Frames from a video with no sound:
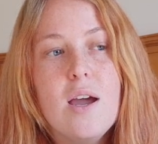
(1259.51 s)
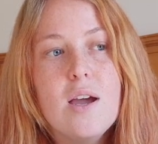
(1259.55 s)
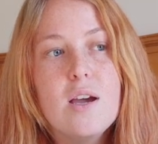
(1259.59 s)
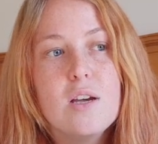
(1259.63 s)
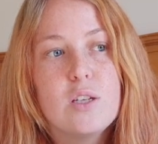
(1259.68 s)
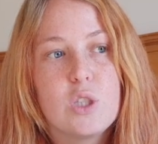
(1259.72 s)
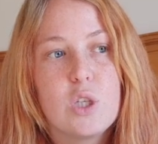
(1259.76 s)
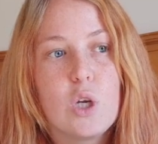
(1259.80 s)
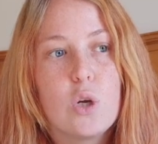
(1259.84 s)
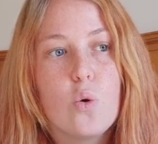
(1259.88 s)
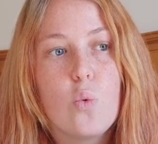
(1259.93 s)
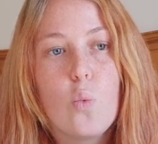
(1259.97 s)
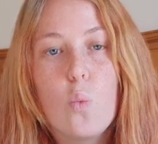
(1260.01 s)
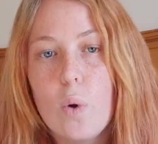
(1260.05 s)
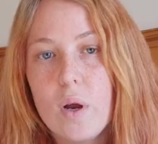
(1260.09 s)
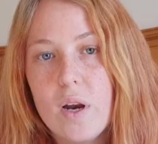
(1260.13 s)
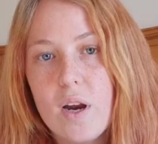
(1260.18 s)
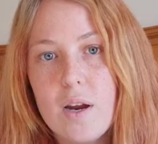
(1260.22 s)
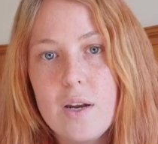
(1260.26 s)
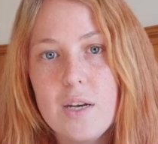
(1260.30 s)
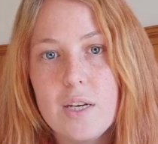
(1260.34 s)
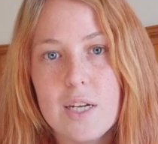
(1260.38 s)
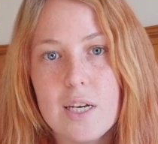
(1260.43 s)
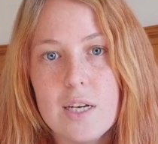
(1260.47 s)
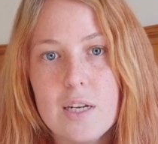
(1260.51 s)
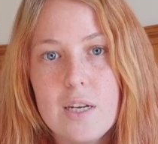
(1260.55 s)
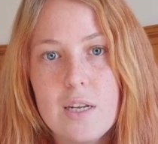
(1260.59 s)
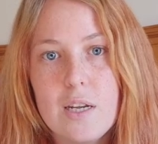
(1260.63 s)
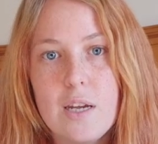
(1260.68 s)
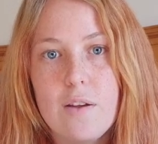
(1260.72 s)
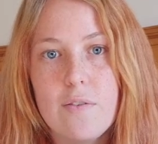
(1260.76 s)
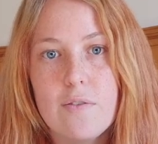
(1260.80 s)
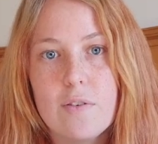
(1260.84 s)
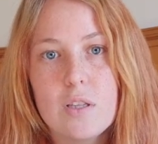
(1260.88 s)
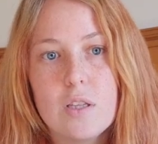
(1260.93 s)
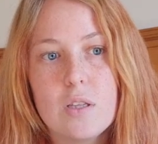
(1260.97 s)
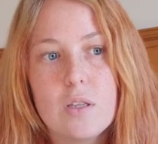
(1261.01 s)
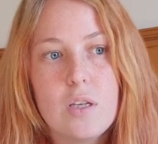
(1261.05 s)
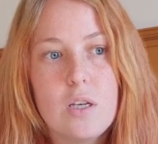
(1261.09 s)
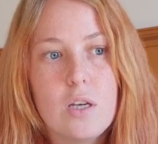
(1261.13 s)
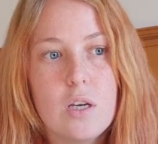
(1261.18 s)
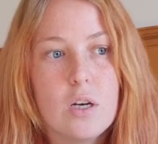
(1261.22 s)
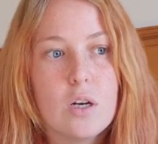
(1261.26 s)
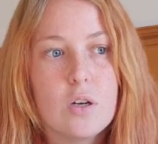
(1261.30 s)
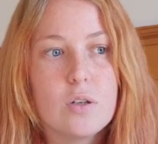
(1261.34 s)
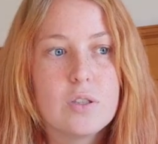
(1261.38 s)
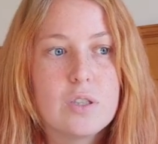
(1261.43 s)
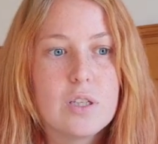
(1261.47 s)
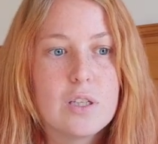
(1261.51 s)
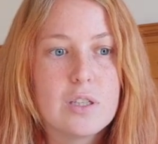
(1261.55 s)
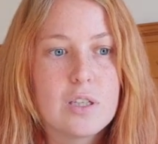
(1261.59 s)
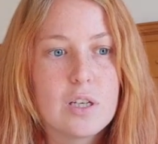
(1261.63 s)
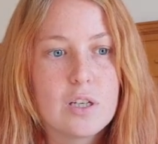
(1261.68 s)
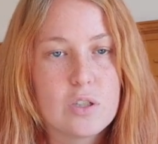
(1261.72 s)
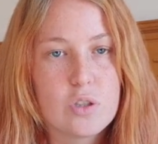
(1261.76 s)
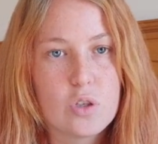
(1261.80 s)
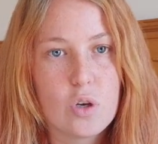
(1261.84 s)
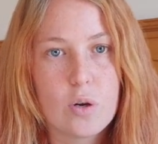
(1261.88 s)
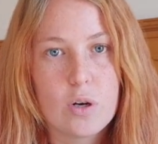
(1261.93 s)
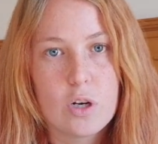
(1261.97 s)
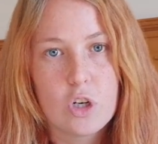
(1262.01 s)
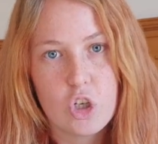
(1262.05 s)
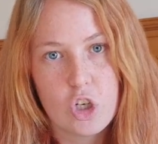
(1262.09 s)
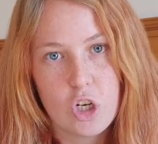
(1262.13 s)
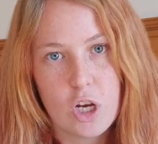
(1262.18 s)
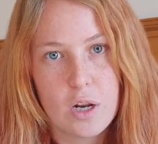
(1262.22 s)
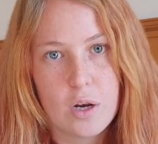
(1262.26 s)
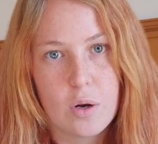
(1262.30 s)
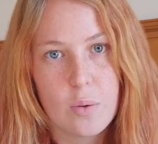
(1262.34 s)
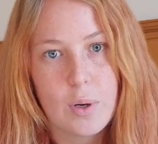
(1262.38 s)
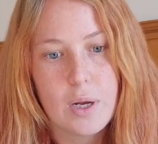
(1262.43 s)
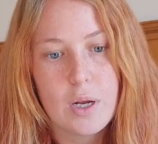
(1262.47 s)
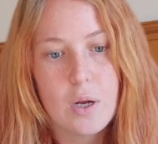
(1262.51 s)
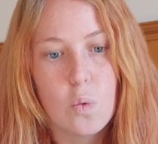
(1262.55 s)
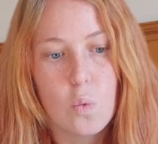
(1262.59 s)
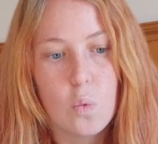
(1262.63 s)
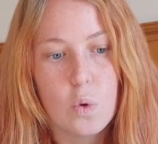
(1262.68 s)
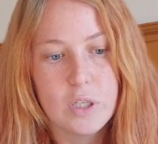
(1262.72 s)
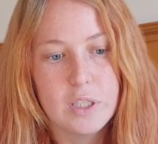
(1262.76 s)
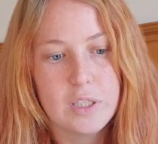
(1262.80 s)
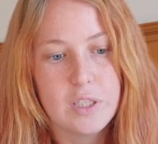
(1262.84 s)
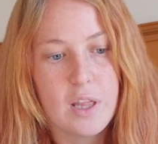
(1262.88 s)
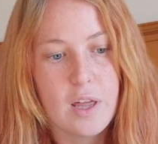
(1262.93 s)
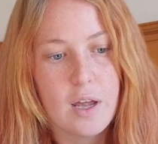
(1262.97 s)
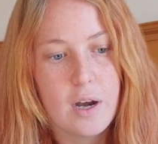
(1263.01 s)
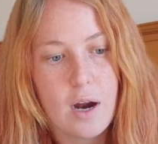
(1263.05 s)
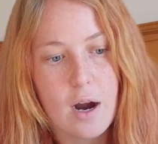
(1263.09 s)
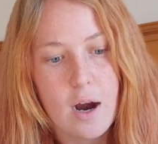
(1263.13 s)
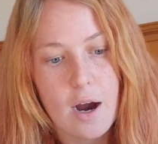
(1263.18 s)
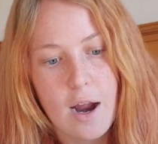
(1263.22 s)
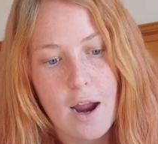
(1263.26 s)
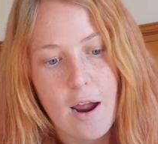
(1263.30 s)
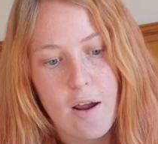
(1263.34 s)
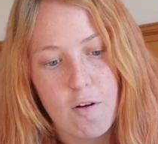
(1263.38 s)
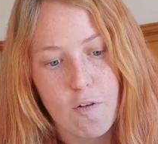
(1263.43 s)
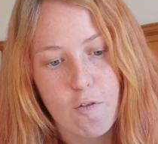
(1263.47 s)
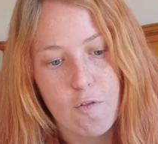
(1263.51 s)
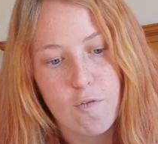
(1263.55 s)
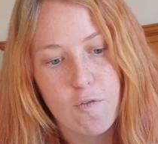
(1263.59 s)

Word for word: So what I did, even, you know, since I started shadowing, was that I had a